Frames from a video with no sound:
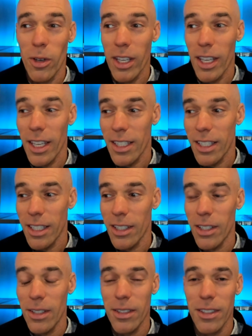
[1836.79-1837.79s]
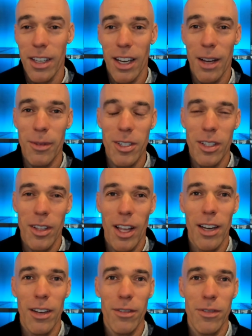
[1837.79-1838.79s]
you know, looking at deals, uh, there's a
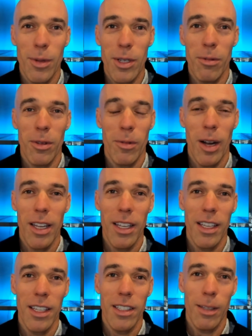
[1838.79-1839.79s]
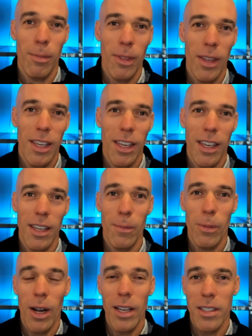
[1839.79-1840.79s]
lot of, especially with writing and deep thinking
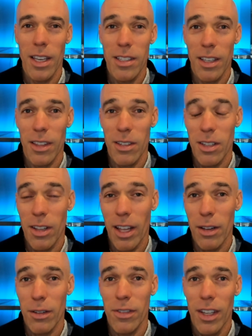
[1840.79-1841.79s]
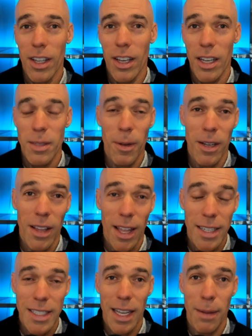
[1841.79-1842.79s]
and processing. There's a lot of I spent a
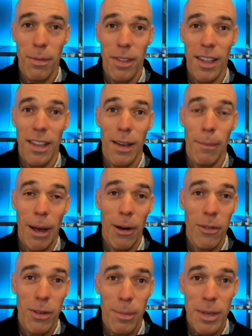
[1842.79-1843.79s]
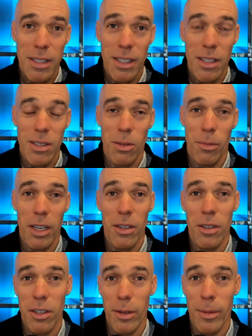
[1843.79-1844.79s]
lot of time thinking about the business. So
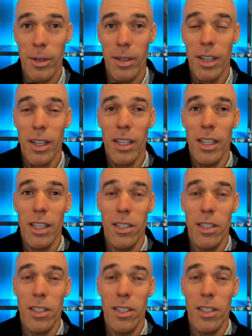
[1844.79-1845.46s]
Michael Gerber